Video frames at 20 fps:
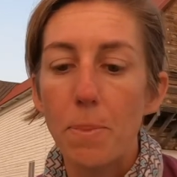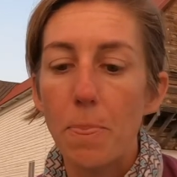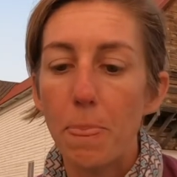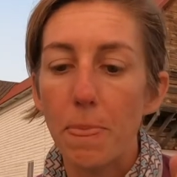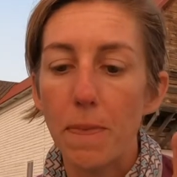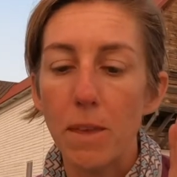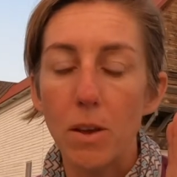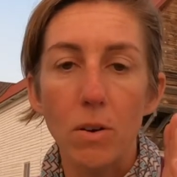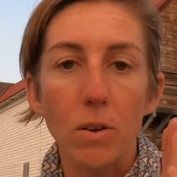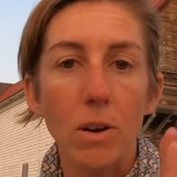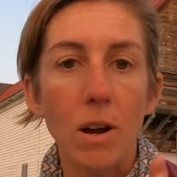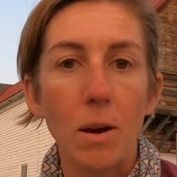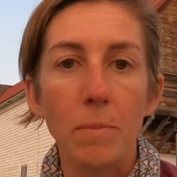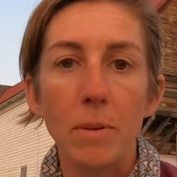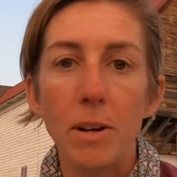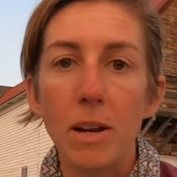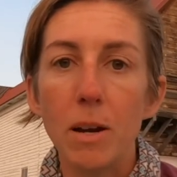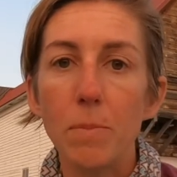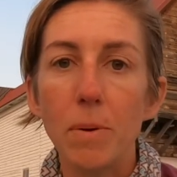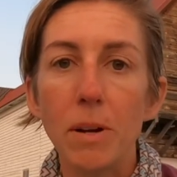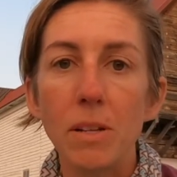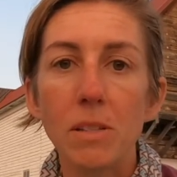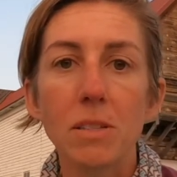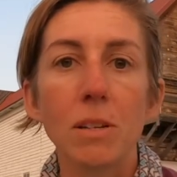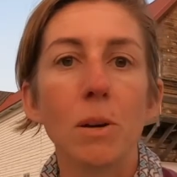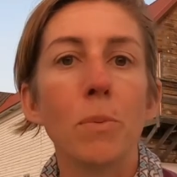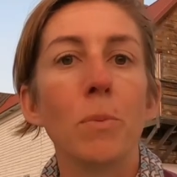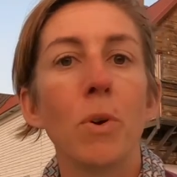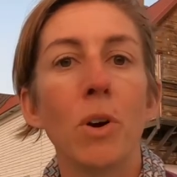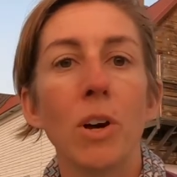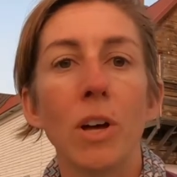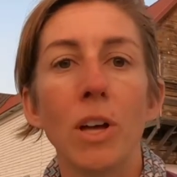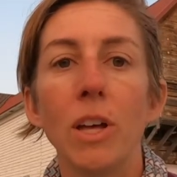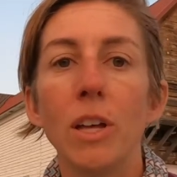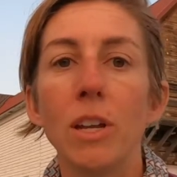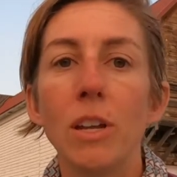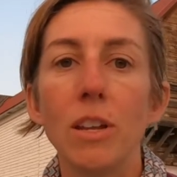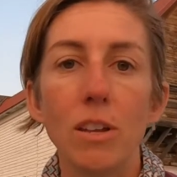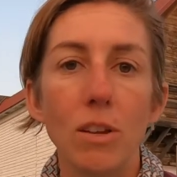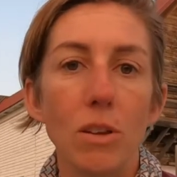you're coming up on
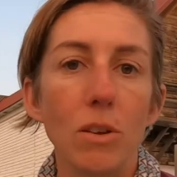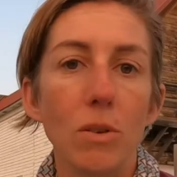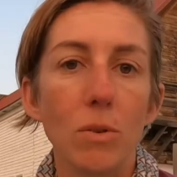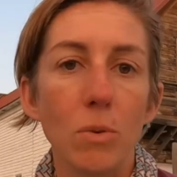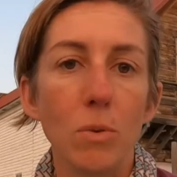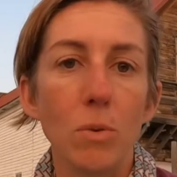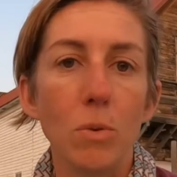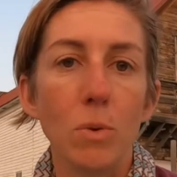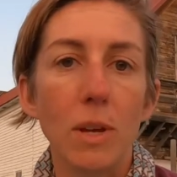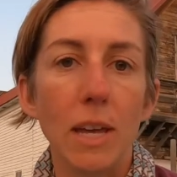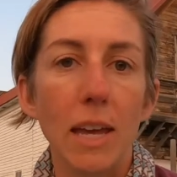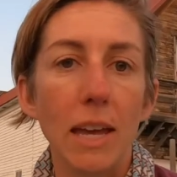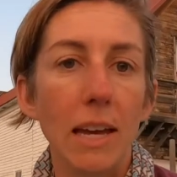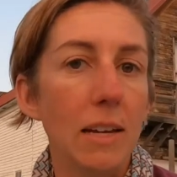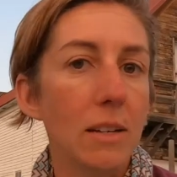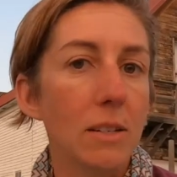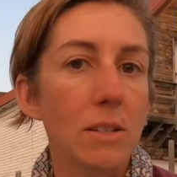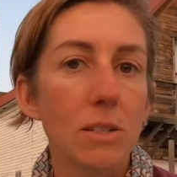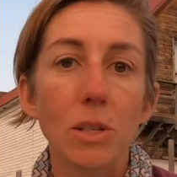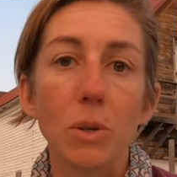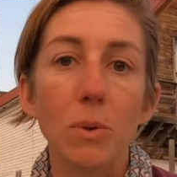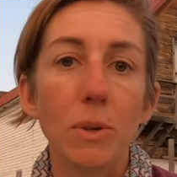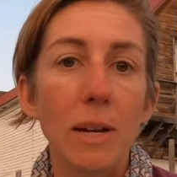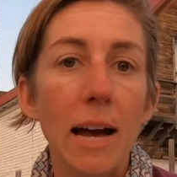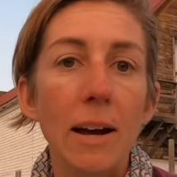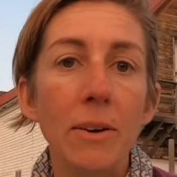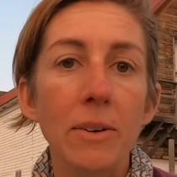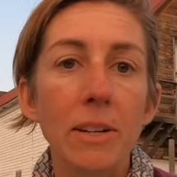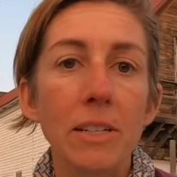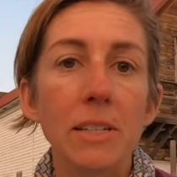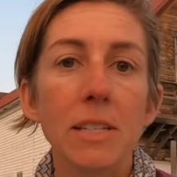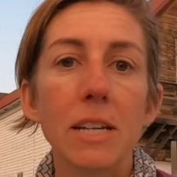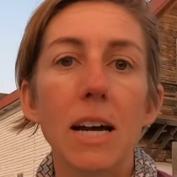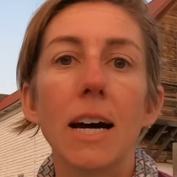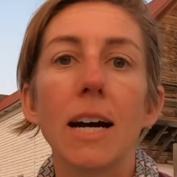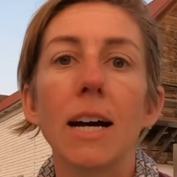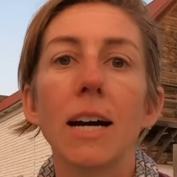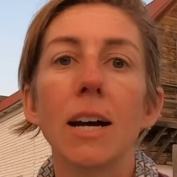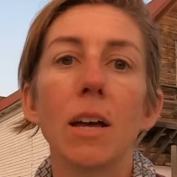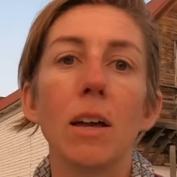someone, you can't slow down in
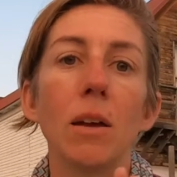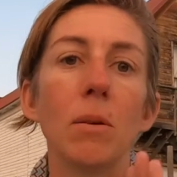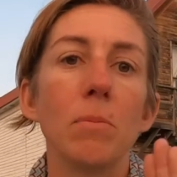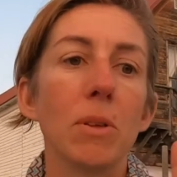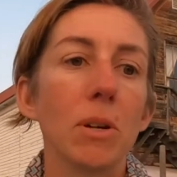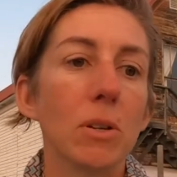time,